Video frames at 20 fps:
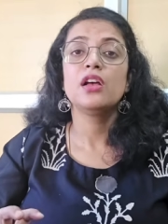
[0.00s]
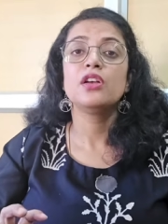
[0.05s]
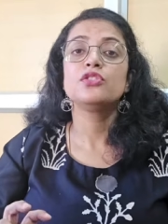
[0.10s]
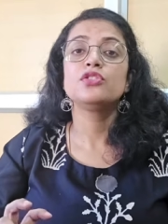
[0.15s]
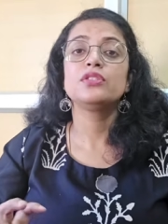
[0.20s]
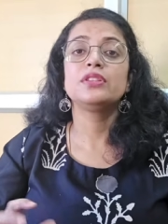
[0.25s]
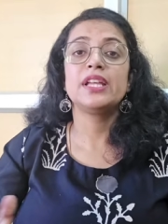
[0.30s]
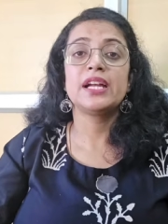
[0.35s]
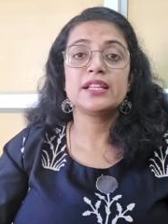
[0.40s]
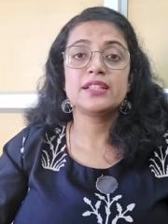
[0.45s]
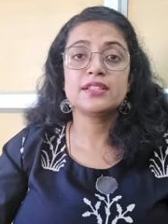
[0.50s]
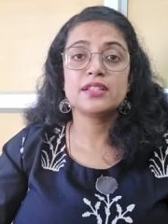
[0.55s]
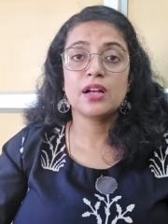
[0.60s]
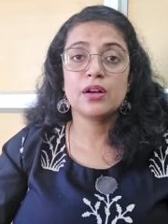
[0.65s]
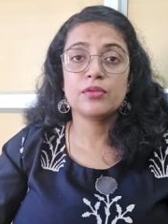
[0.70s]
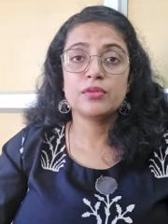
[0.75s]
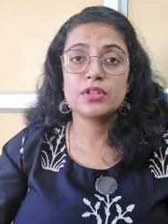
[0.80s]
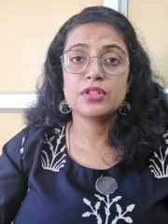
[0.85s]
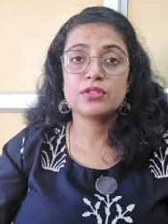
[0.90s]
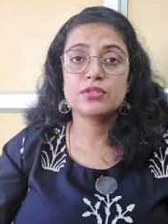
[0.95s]
So that
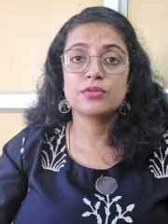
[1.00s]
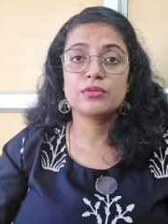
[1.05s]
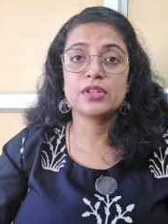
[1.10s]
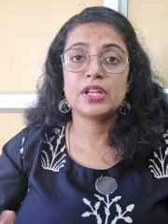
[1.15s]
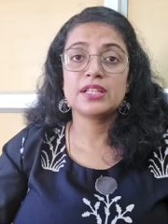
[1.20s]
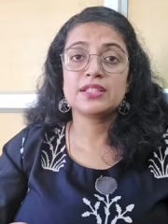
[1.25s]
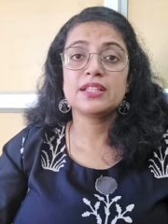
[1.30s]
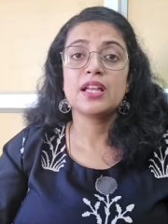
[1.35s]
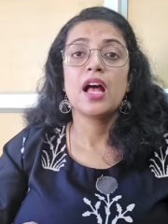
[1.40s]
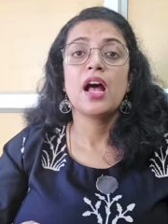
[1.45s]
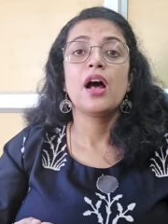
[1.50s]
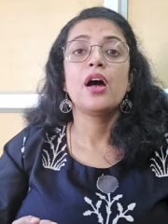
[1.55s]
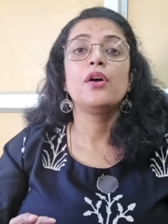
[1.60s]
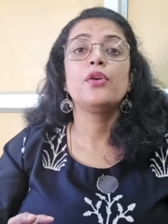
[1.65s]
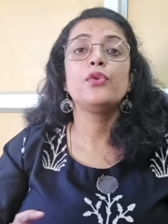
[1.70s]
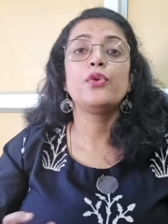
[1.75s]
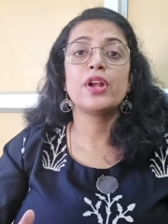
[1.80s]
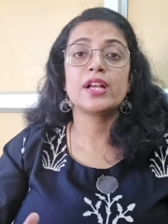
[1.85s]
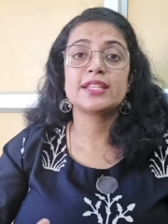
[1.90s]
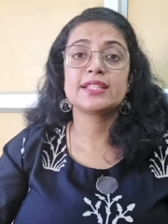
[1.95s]
sound is known as
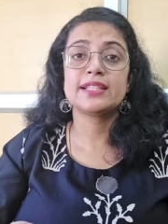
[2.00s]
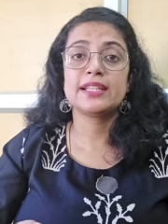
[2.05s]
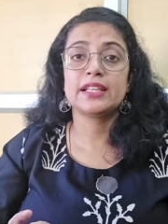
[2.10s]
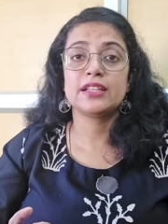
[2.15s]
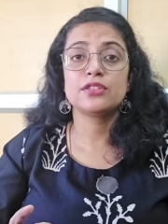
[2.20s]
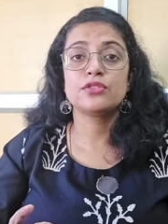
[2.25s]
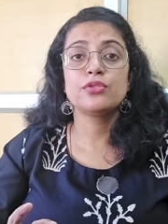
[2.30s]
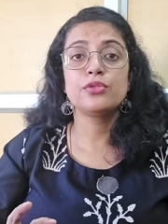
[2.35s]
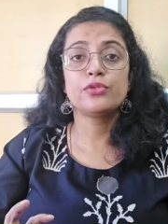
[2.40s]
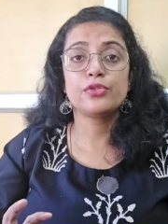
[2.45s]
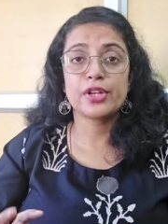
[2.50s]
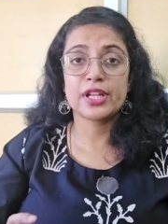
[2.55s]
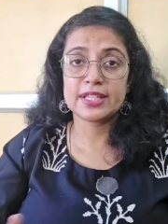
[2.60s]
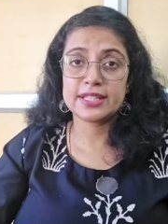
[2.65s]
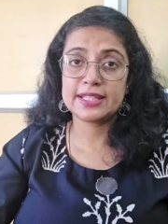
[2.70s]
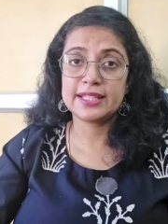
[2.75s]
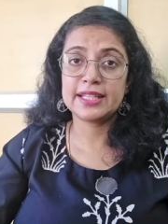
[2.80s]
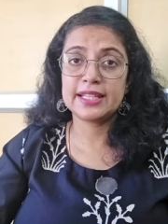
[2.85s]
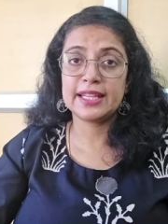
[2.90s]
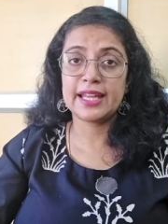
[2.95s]
rustling. So
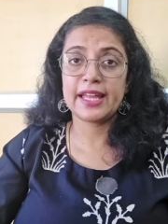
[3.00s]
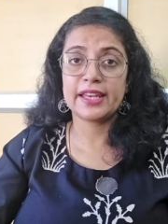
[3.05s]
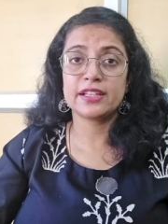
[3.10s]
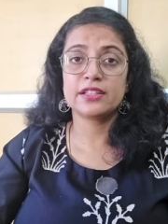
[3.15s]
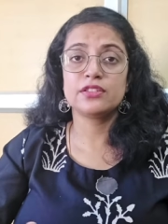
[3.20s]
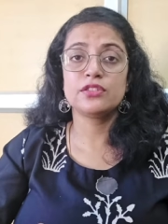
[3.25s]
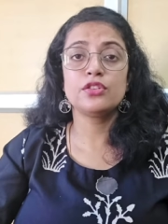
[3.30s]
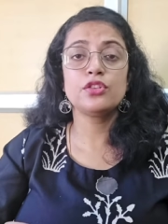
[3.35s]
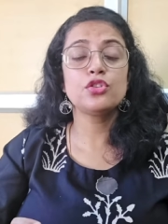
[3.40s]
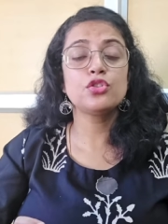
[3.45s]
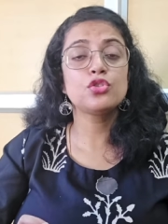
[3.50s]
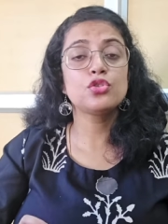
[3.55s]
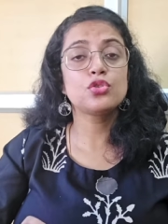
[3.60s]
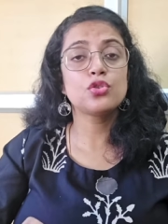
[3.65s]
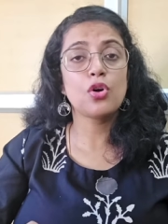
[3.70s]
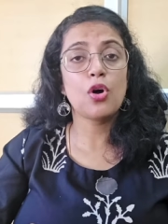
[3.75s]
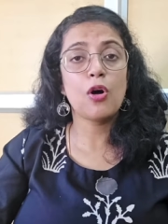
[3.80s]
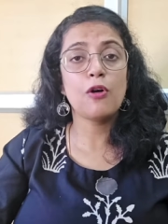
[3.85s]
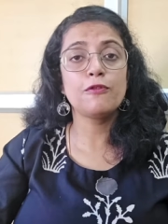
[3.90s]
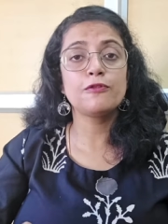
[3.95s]
rustling character,
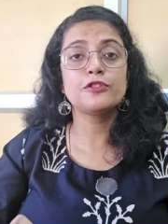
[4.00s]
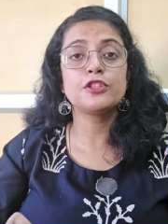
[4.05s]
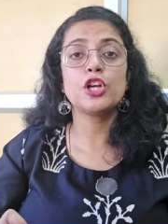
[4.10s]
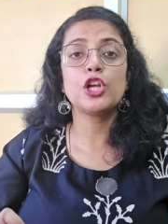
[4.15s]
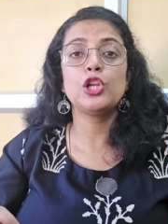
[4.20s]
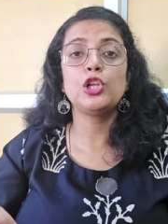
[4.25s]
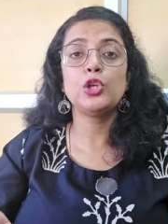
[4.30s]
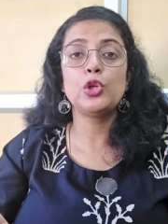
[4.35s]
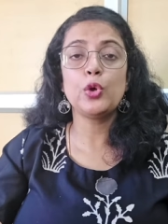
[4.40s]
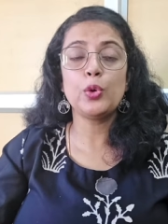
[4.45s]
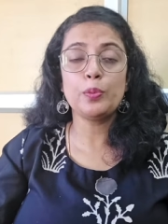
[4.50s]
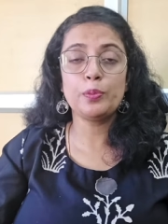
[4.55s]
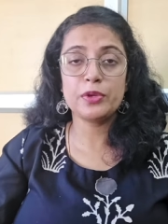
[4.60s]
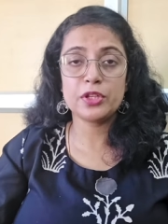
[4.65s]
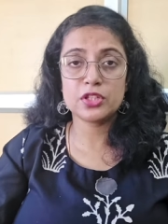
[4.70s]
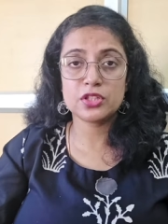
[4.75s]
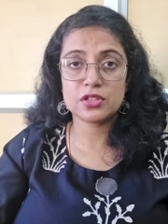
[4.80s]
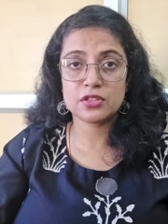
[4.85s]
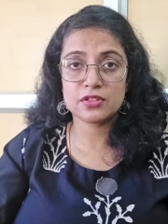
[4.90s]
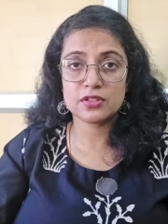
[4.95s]
soft low
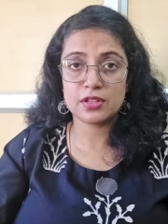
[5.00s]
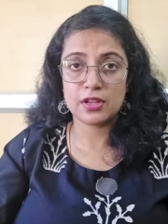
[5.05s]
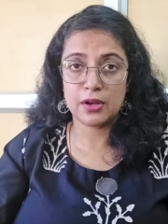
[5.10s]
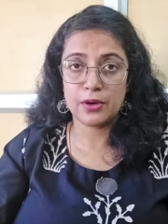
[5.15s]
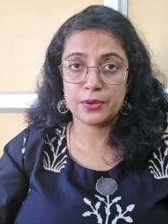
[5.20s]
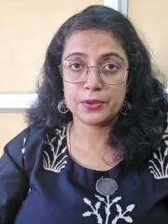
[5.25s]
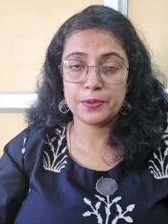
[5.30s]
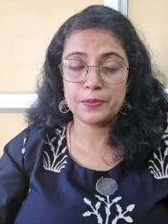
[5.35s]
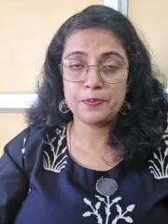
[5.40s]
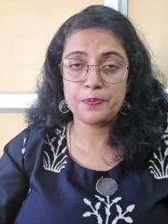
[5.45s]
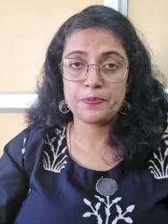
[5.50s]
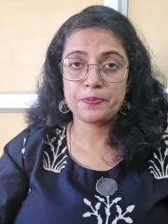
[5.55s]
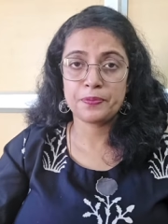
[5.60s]
pitched sound.